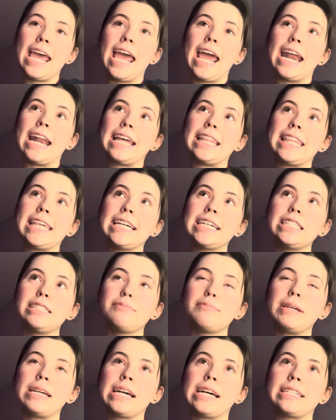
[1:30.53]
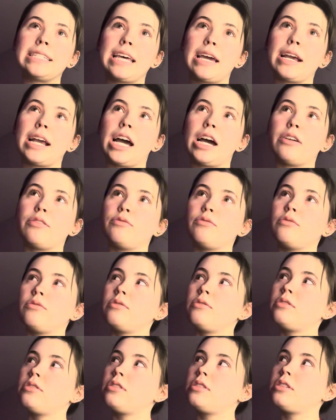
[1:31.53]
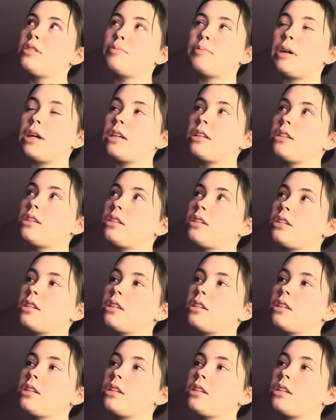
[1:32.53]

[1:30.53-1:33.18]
And I think it's because I got depressed.